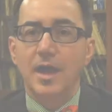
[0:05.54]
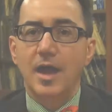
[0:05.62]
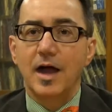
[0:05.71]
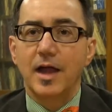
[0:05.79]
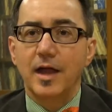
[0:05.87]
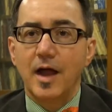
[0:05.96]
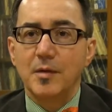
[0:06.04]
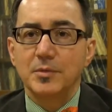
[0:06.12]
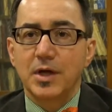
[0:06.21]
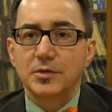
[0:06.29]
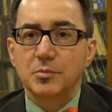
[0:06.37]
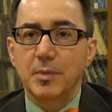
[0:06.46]
Hi, I'm
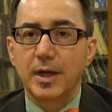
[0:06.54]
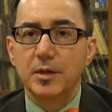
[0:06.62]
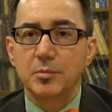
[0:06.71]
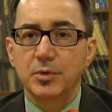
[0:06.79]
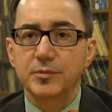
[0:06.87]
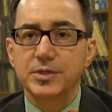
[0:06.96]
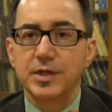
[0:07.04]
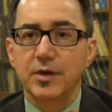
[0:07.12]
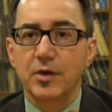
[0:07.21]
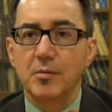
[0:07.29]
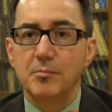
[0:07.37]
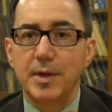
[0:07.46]
Dr. Michael
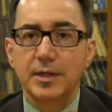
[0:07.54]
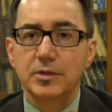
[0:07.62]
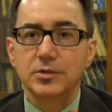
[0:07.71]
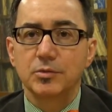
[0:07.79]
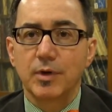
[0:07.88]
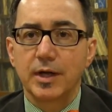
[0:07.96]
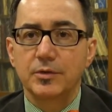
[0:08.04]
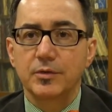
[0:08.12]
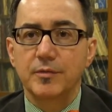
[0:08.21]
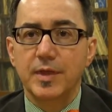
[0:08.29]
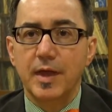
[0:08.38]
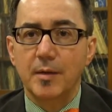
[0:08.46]
Privitera, Medical Director
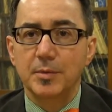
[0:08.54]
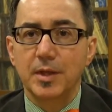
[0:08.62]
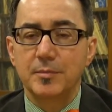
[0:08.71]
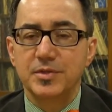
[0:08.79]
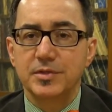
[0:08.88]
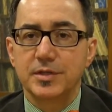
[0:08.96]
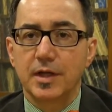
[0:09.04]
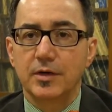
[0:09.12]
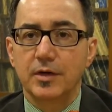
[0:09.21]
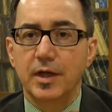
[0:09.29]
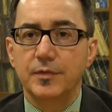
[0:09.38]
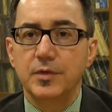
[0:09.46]
of the Epilepsy
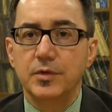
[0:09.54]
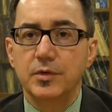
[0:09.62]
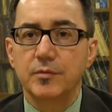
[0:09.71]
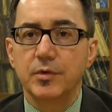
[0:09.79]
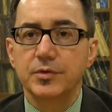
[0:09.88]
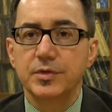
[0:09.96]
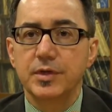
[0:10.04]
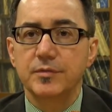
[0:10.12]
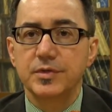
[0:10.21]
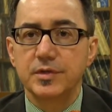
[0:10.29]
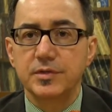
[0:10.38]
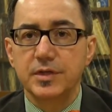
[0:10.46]
Center at the University
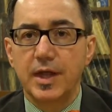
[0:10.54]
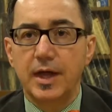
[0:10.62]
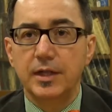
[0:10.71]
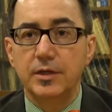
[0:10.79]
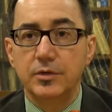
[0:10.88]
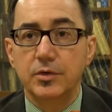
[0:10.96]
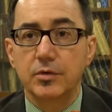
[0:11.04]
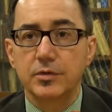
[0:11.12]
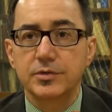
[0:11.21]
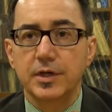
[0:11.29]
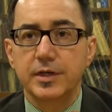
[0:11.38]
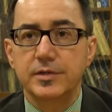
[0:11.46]
of Cincinnati
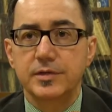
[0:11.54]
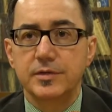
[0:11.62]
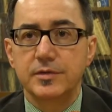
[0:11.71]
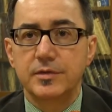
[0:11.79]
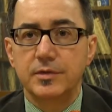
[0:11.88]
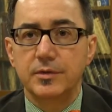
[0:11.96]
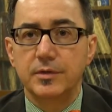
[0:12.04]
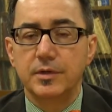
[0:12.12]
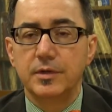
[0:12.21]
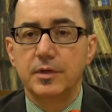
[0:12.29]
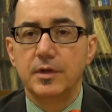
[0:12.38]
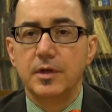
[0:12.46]
Neuroscience Institute.
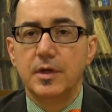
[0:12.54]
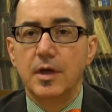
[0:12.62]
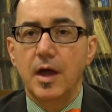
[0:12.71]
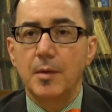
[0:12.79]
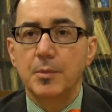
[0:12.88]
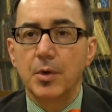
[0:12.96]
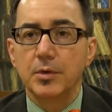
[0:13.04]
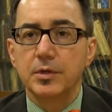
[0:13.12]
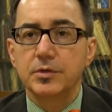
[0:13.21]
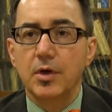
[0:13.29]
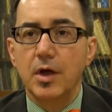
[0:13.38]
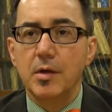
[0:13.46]
I'm going to
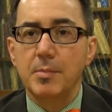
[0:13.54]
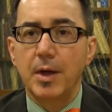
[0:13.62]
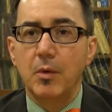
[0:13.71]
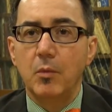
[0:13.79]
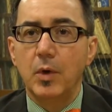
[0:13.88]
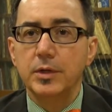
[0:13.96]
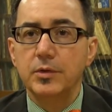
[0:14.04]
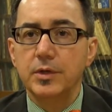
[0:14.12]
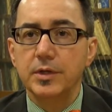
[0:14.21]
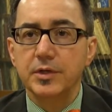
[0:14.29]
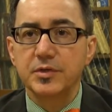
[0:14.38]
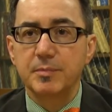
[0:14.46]
talk about what you
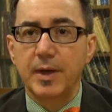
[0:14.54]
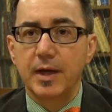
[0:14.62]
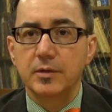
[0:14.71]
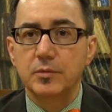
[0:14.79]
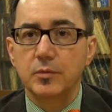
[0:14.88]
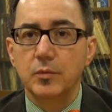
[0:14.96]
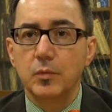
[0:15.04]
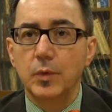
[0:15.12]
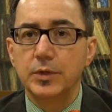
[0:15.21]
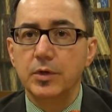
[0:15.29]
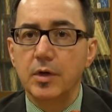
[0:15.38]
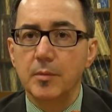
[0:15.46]
can expect
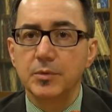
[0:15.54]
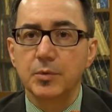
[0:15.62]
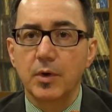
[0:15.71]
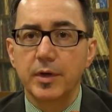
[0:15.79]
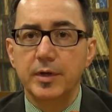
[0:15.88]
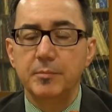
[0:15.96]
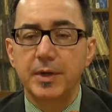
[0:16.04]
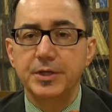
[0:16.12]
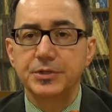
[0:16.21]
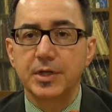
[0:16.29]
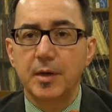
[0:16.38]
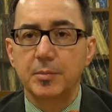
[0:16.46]
when you come to our
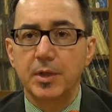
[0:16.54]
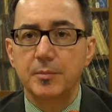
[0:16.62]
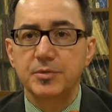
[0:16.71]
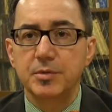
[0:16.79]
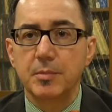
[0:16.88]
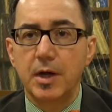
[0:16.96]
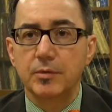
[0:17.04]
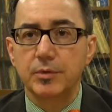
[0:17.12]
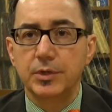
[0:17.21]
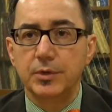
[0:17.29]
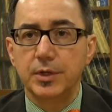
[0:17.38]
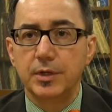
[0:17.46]
Inpatient Epilepsy
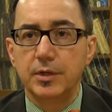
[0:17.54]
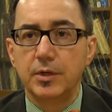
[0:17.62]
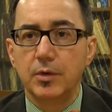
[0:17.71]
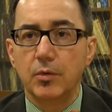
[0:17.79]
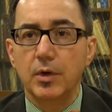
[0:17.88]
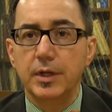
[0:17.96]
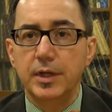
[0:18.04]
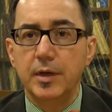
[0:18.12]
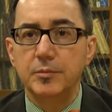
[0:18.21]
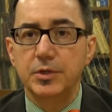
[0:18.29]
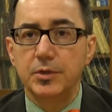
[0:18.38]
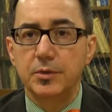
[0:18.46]
Monitoring Unit, or
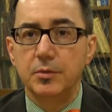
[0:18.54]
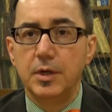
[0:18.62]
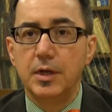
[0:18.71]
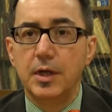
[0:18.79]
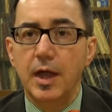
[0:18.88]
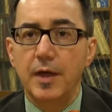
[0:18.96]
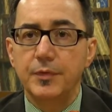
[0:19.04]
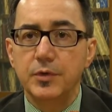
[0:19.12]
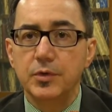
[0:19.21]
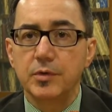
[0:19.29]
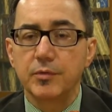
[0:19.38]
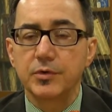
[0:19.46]
EMU, at the
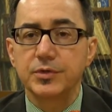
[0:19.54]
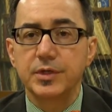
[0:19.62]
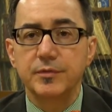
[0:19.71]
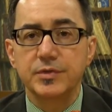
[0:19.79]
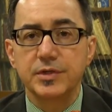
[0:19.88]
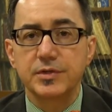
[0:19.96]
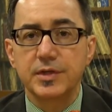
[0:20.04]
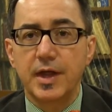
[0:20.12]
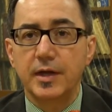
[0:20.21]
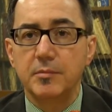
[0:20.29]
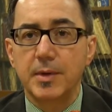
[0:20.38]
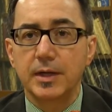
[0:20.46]
University of
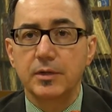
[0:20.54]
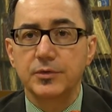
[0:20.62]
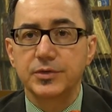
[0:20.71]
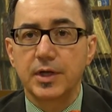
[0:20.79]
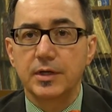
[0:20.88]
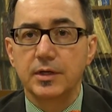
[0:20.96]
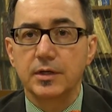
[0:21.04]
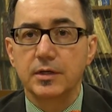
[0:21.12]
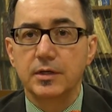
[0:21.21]
Cincinnati Medical Center.